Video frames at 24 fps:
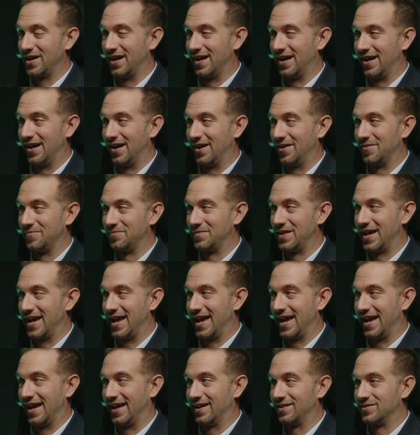
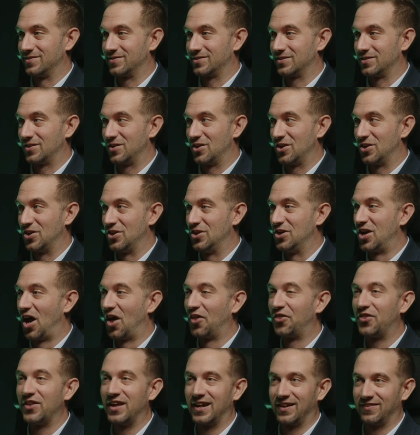and
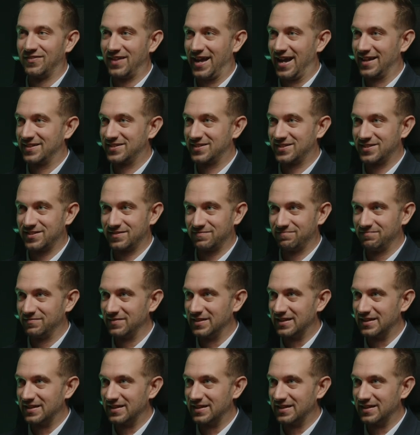nothing that's